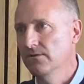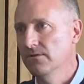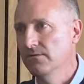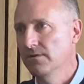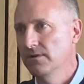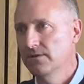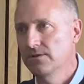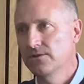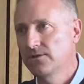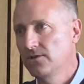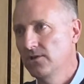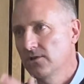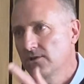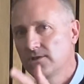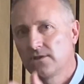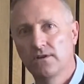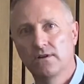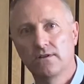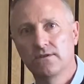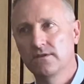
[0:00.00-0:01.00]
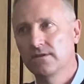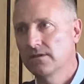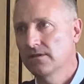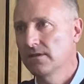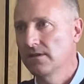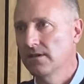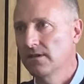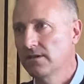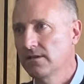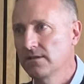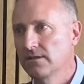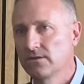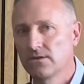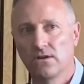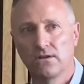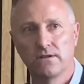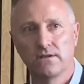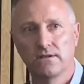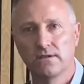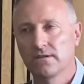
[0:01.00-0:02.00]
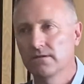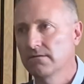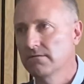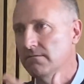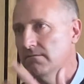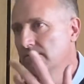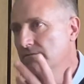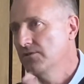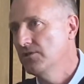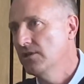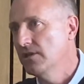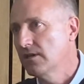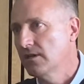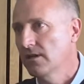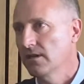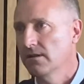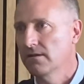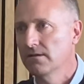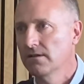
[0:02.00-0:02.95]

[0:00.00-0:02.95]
What does Josh Sargent think, and Zollis and Wichita?